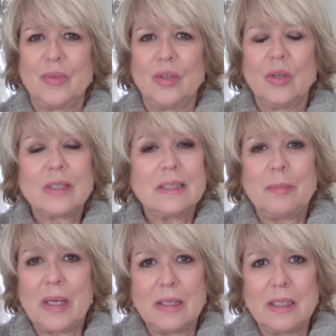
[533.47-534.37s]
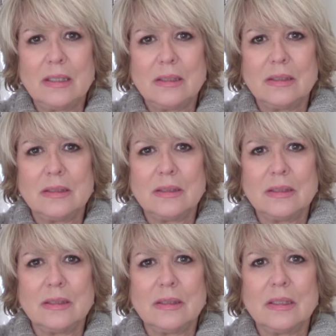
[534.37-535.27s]
You're expanding
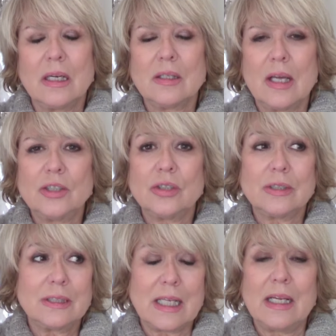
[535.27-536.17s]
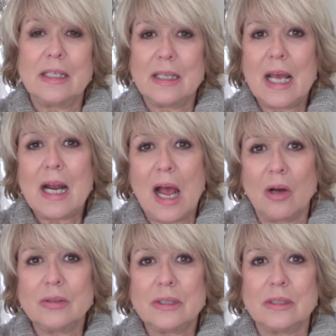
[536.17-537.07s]
unless you're staying in that
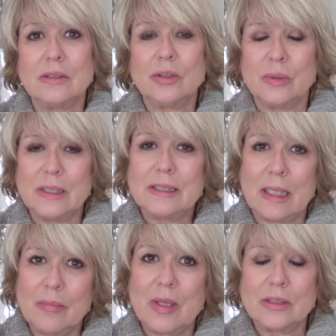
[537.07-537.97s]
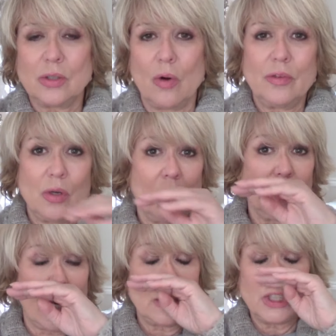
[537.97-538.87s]
house and doing the same things over and
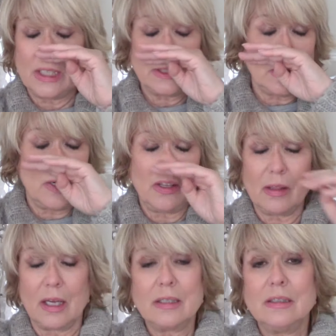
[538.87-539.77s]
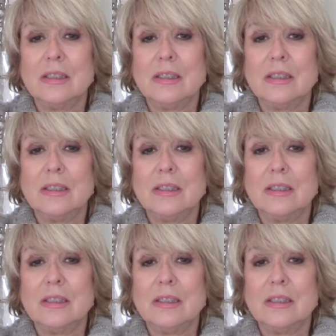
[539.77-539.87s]
over, not changing anything.